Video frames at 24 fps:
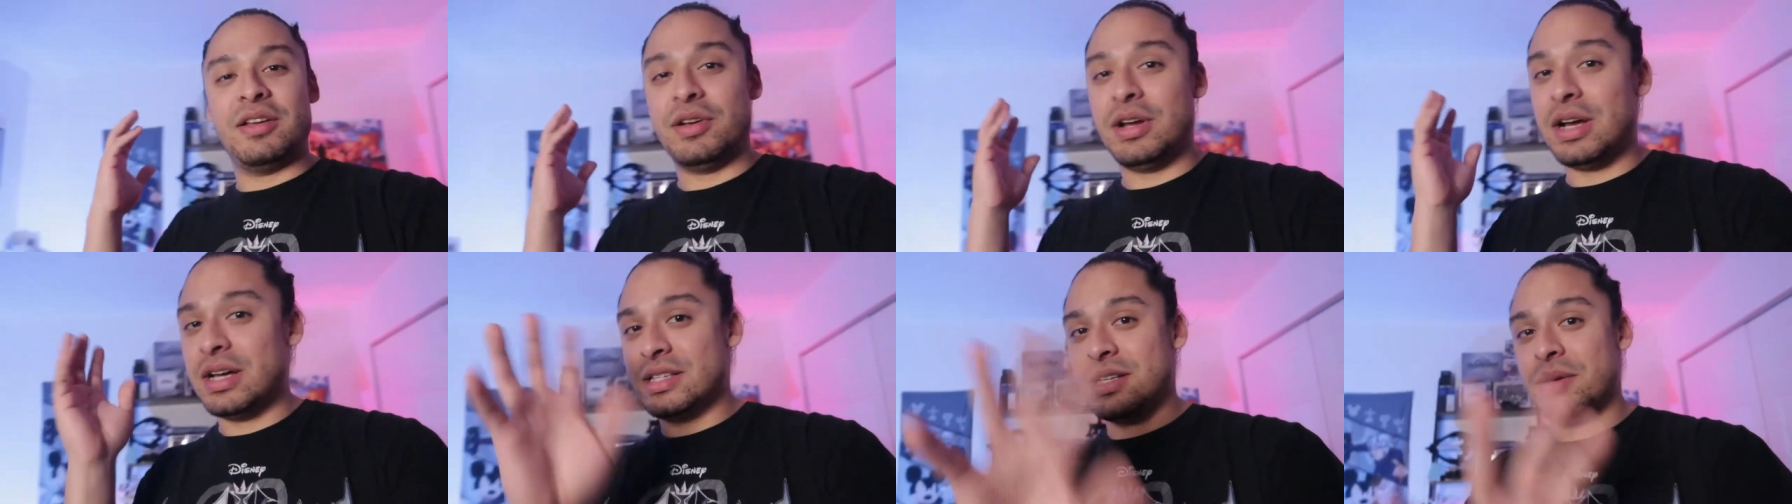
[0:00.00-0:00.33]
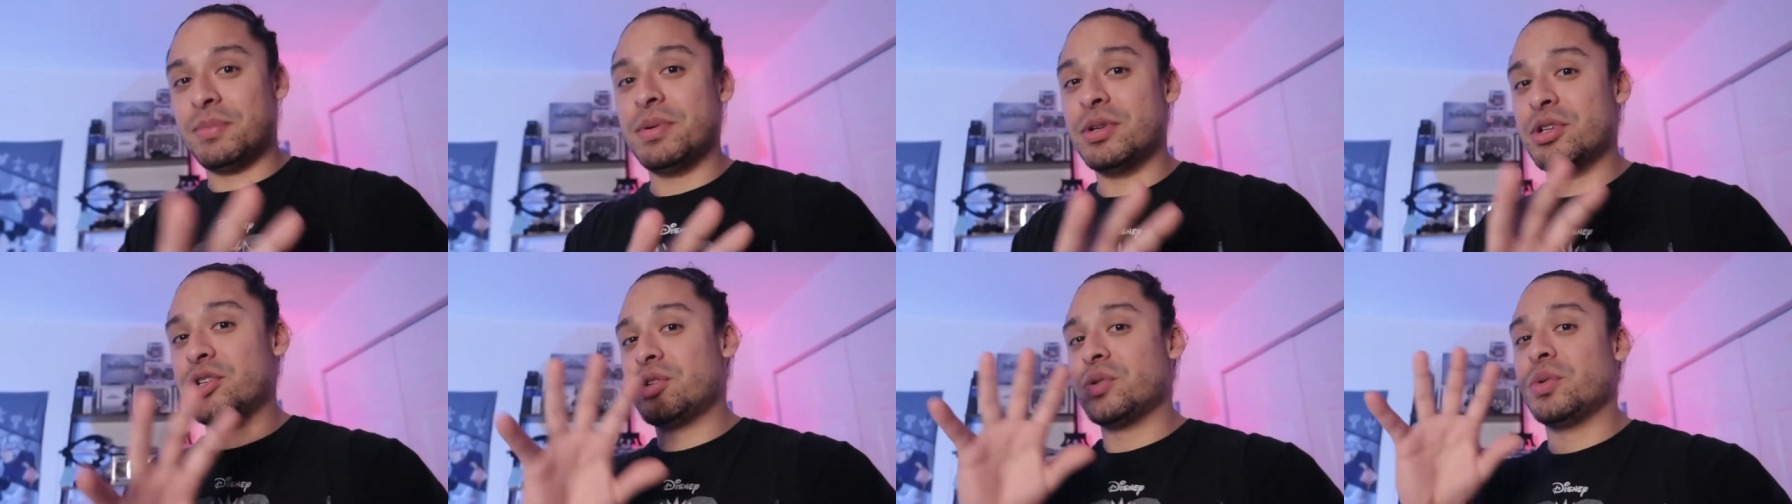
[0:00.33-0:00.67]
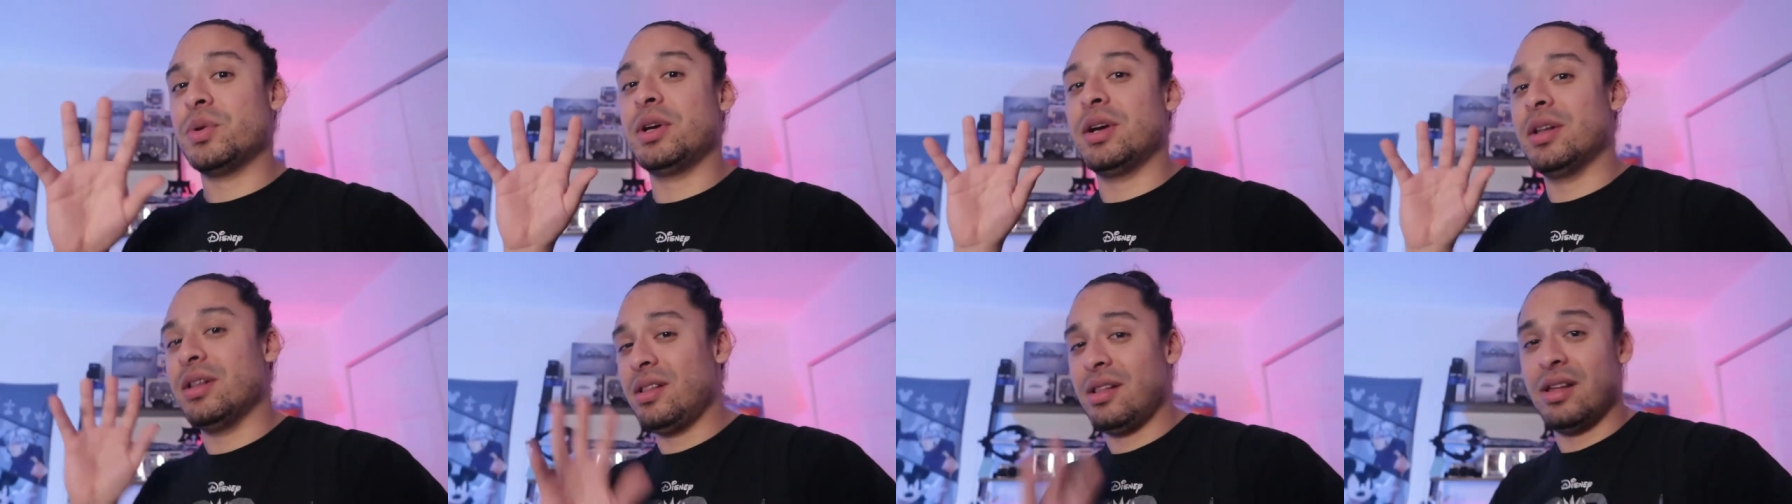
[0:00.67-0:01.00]
You guys have been
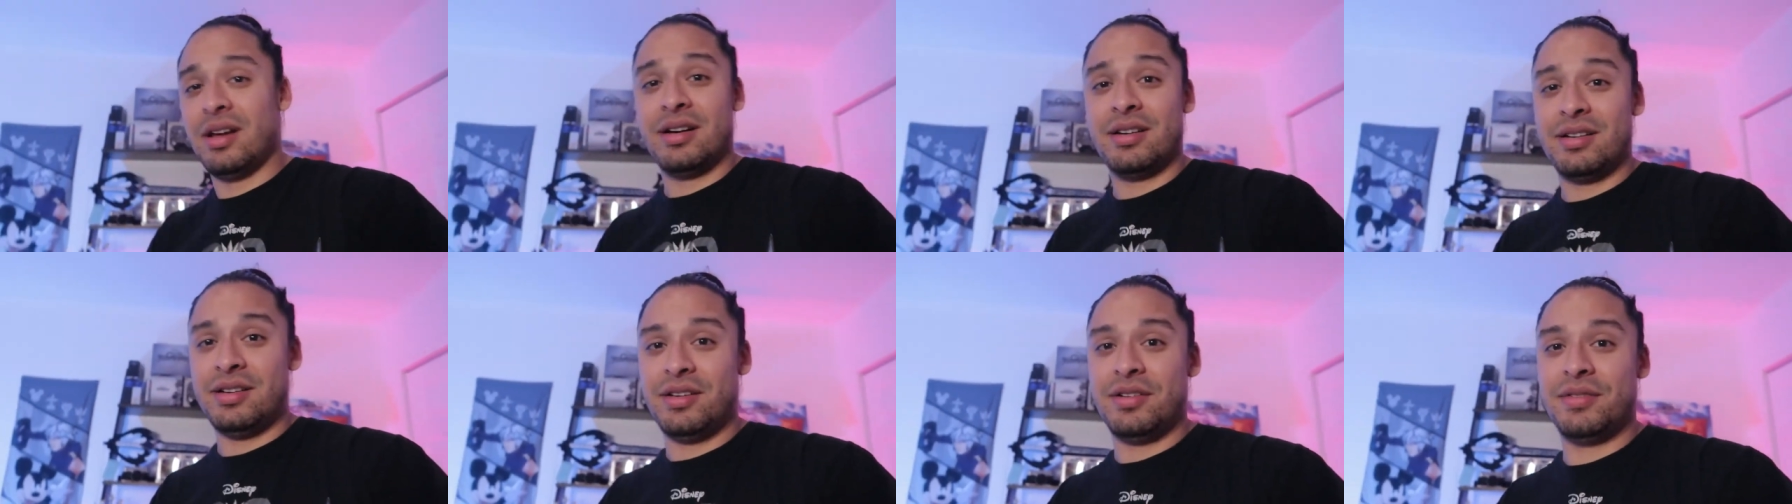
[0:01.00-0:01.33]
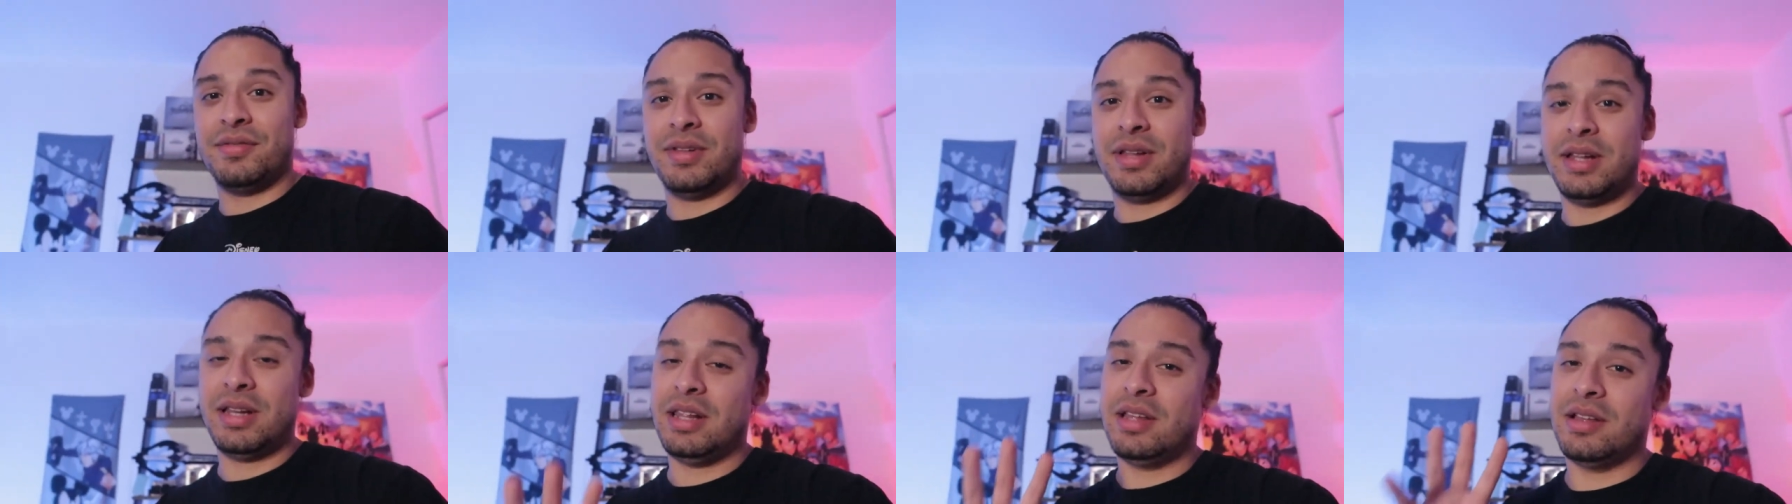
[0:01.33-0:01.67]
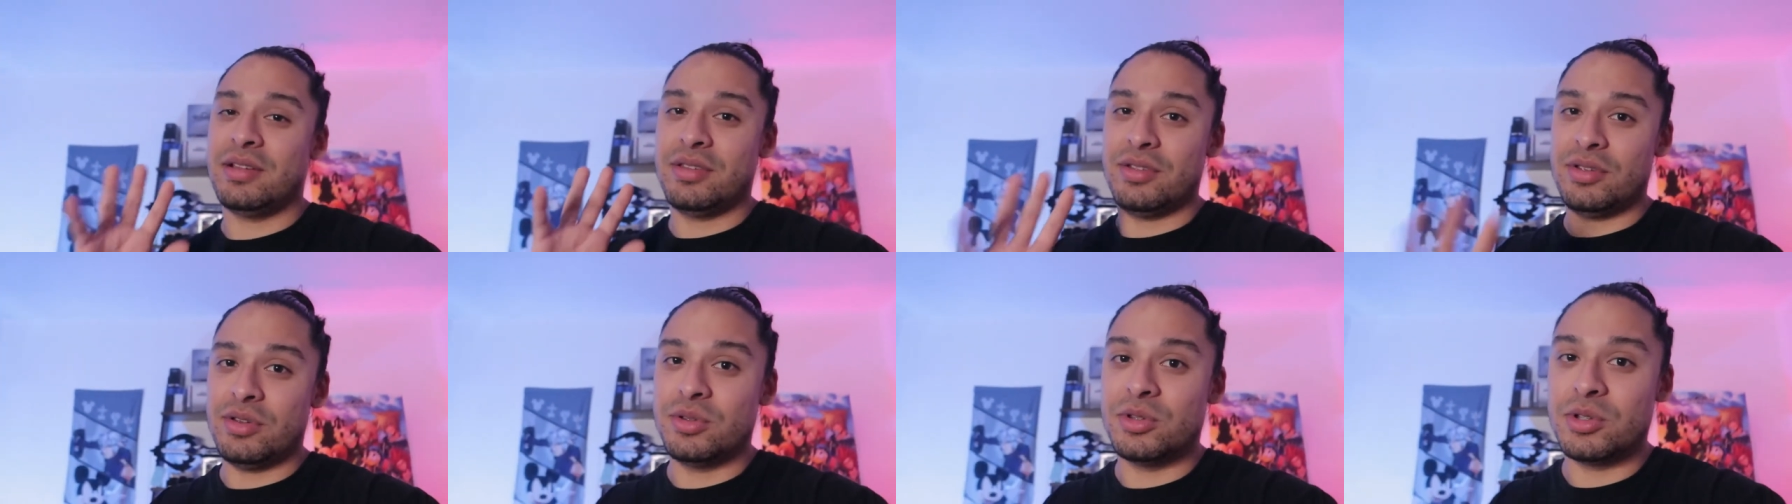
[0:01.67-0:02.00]
showing a lot of love lately
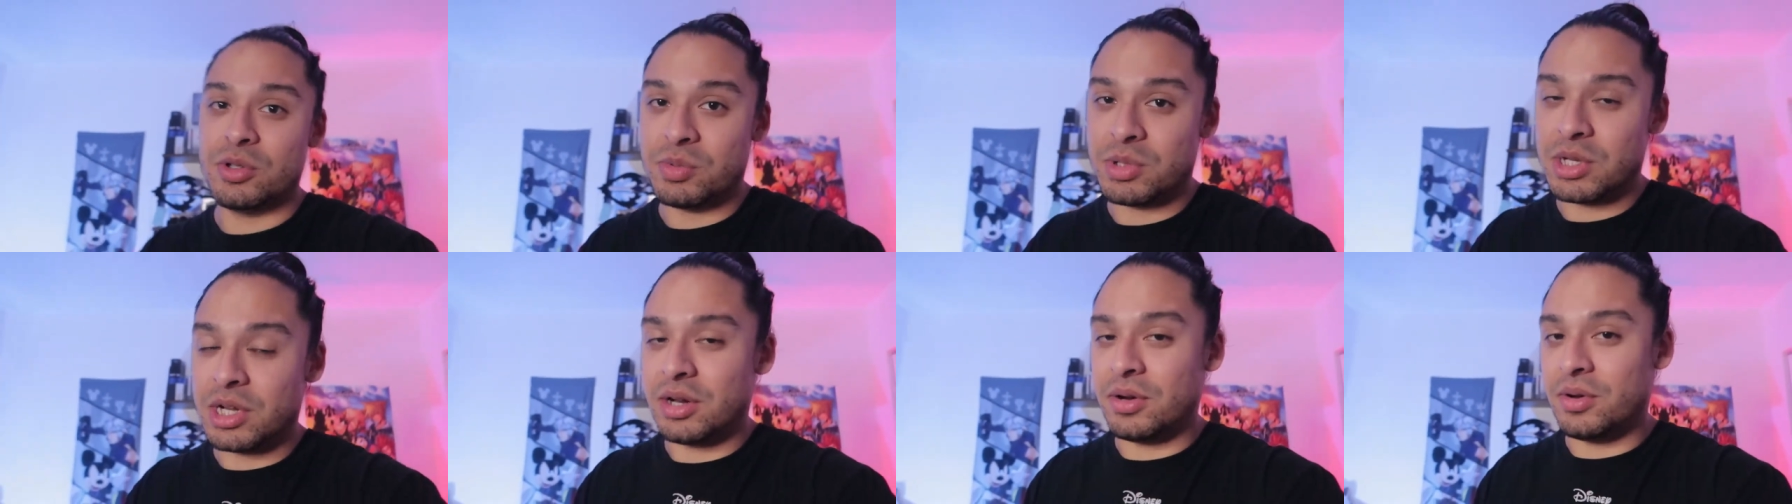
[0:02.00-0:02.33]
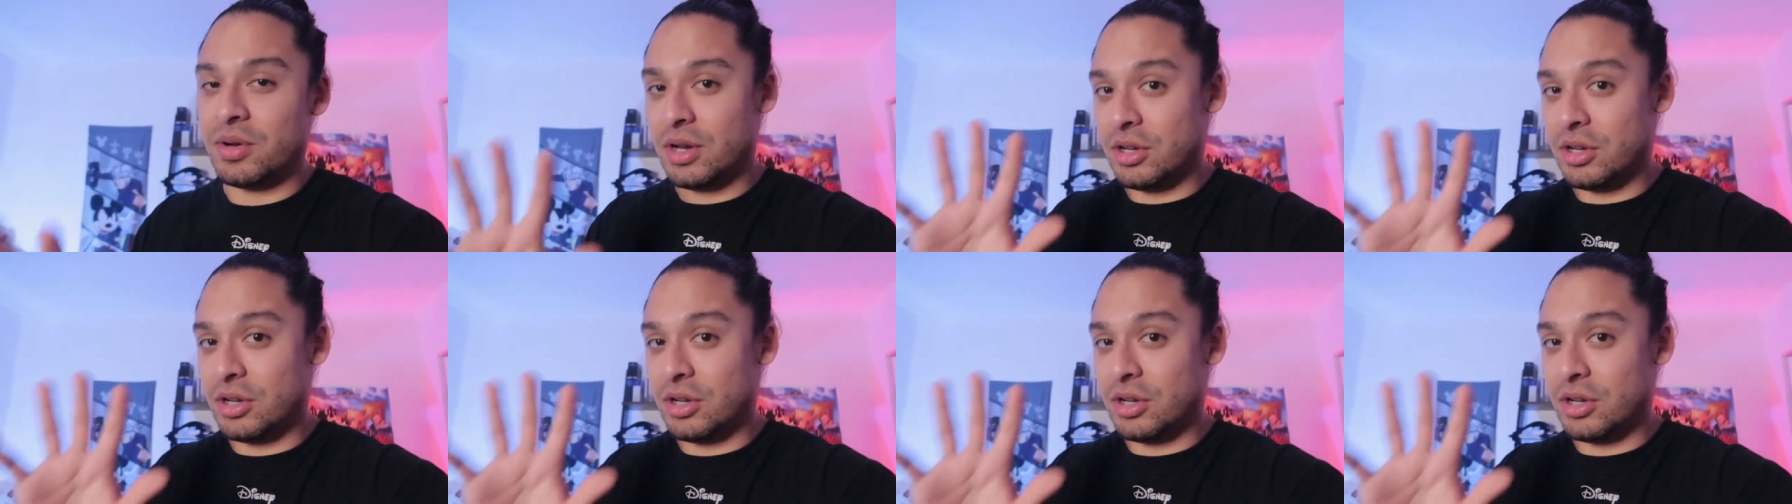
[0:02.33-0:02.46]
on the YouTube channel